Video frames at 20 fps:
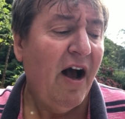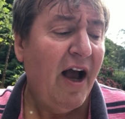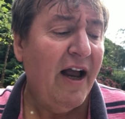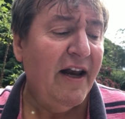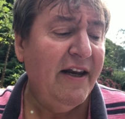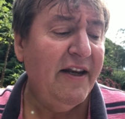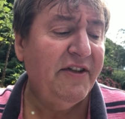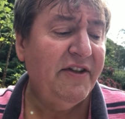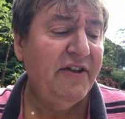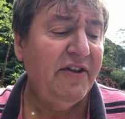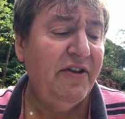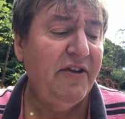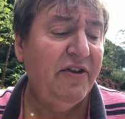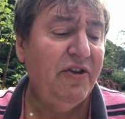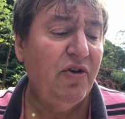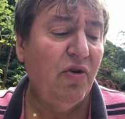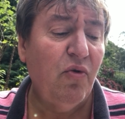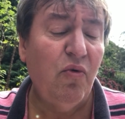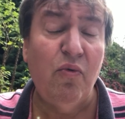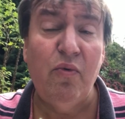I listened to the
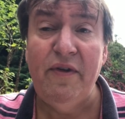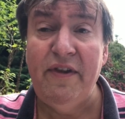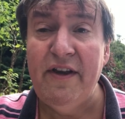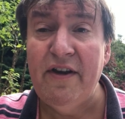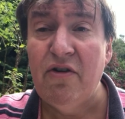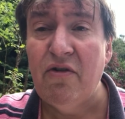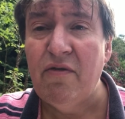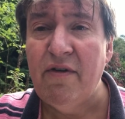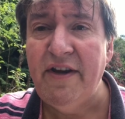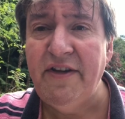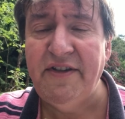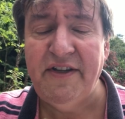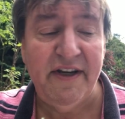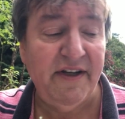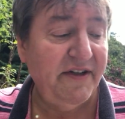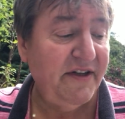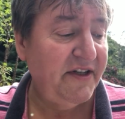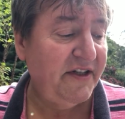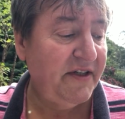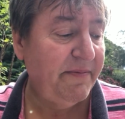talk with
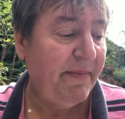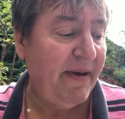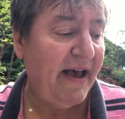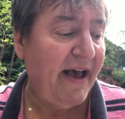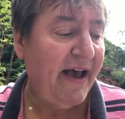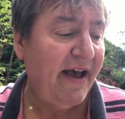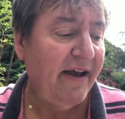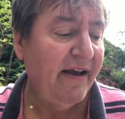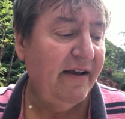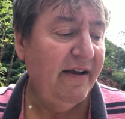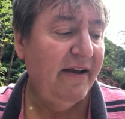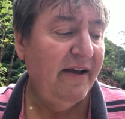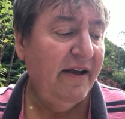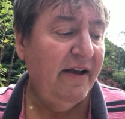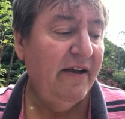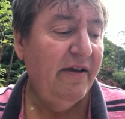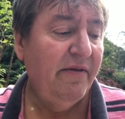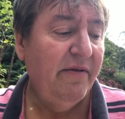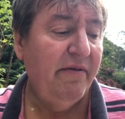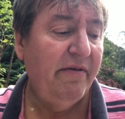increasing despair.
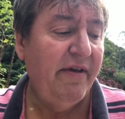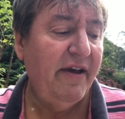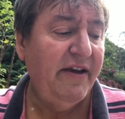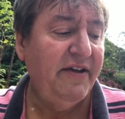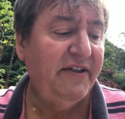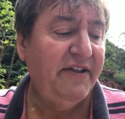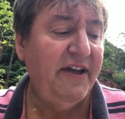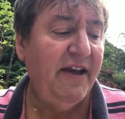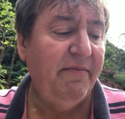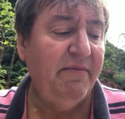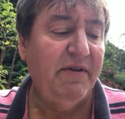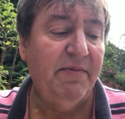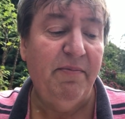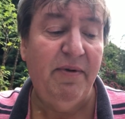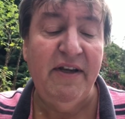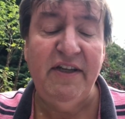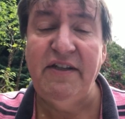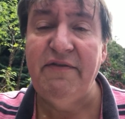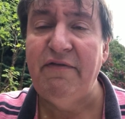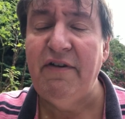They seemed
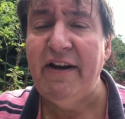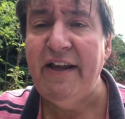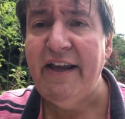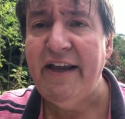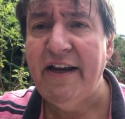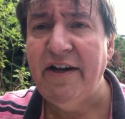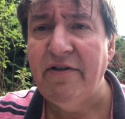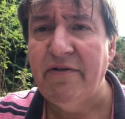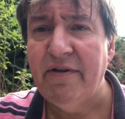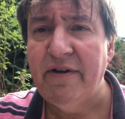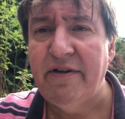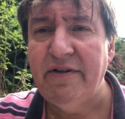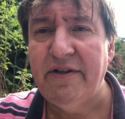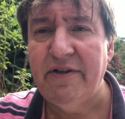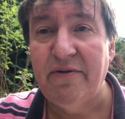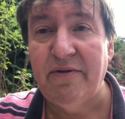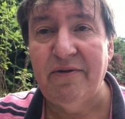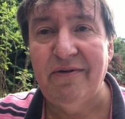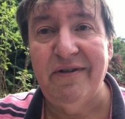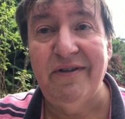blissfully
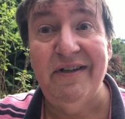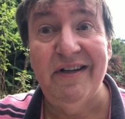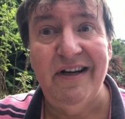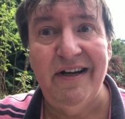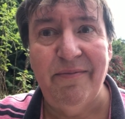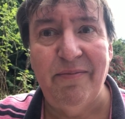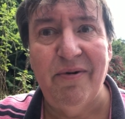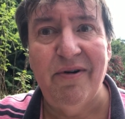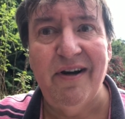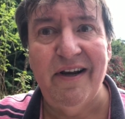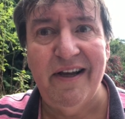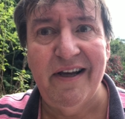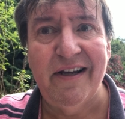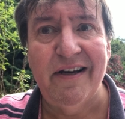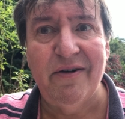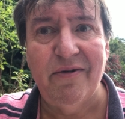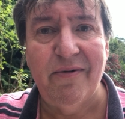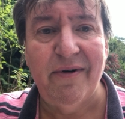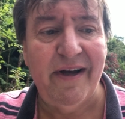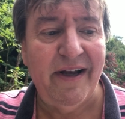ignorant or deliberately
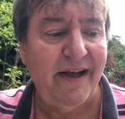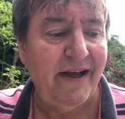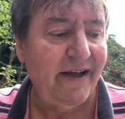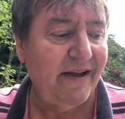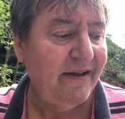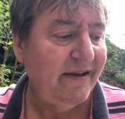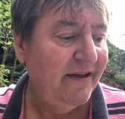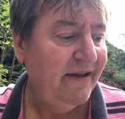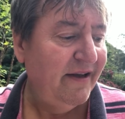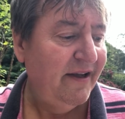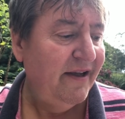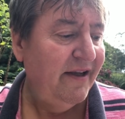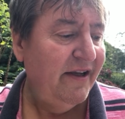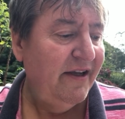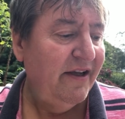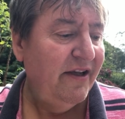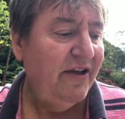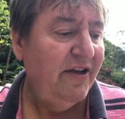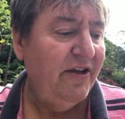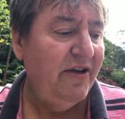unaware.
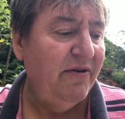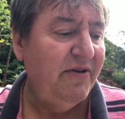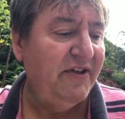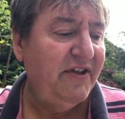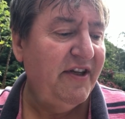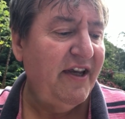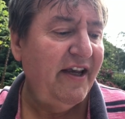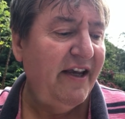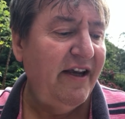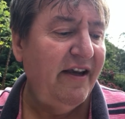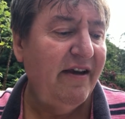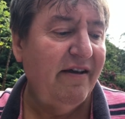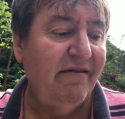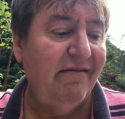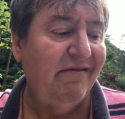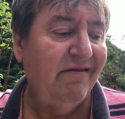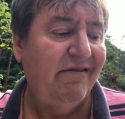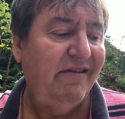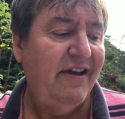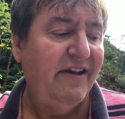You see,
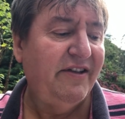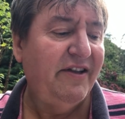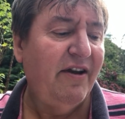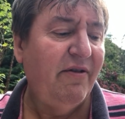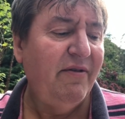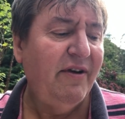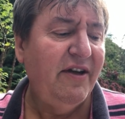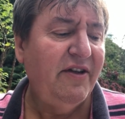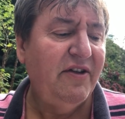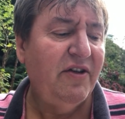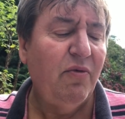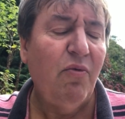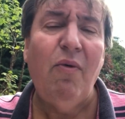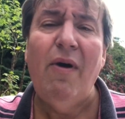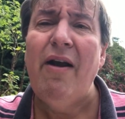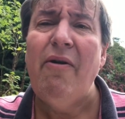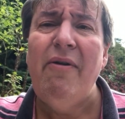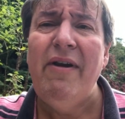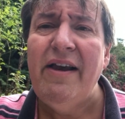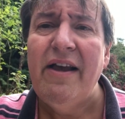there's no need to
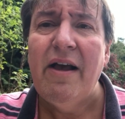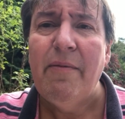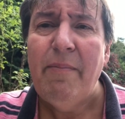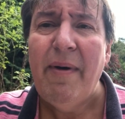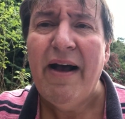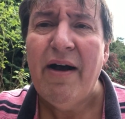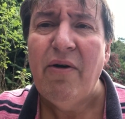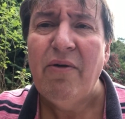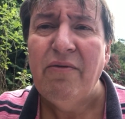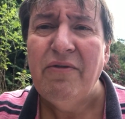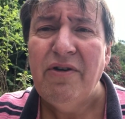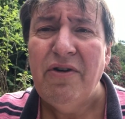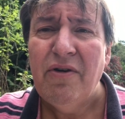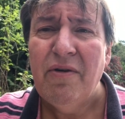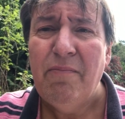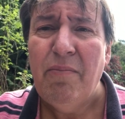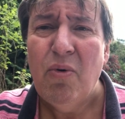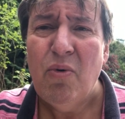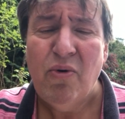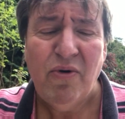worry about
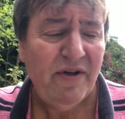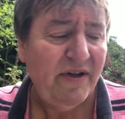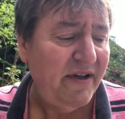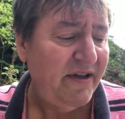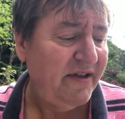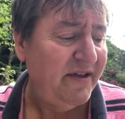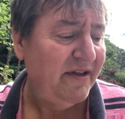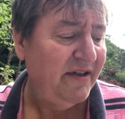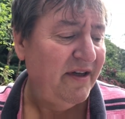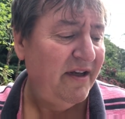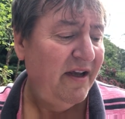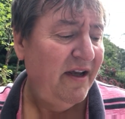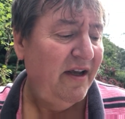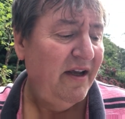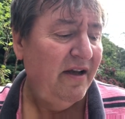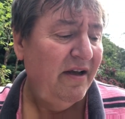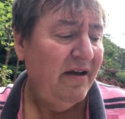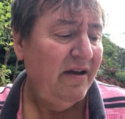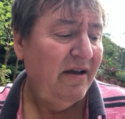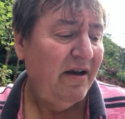your borders
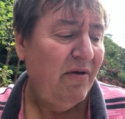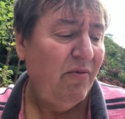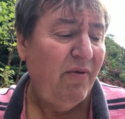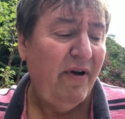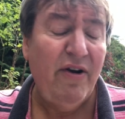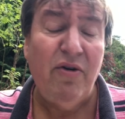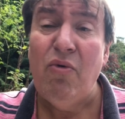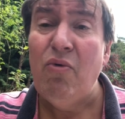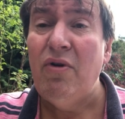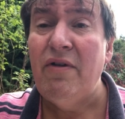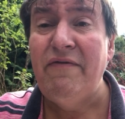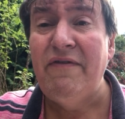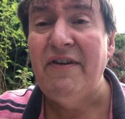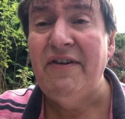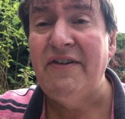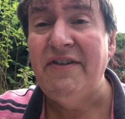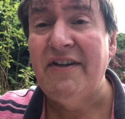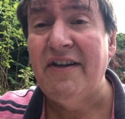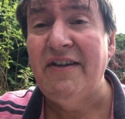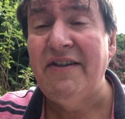when all of
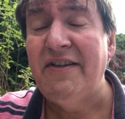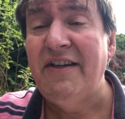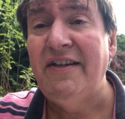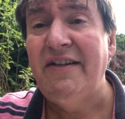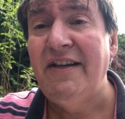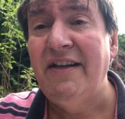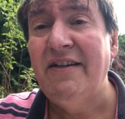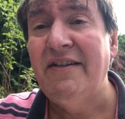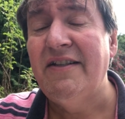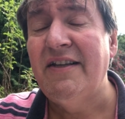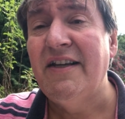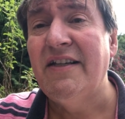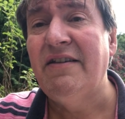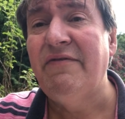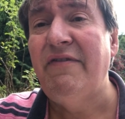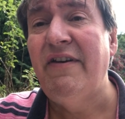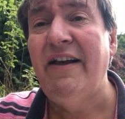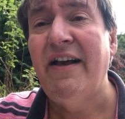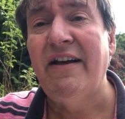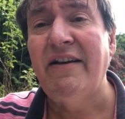us are sitting
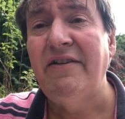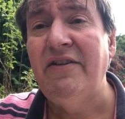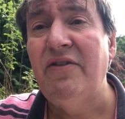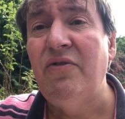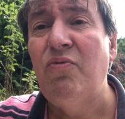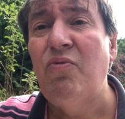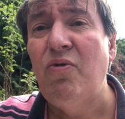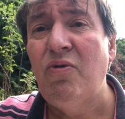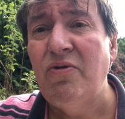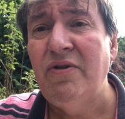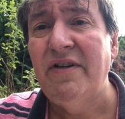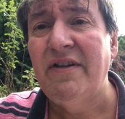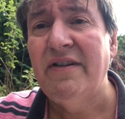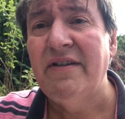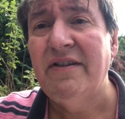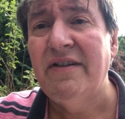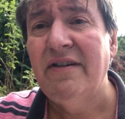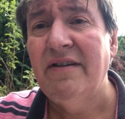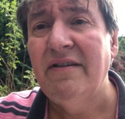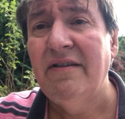6 feet under the
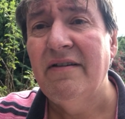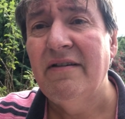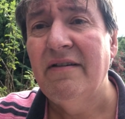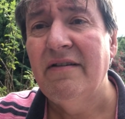waters.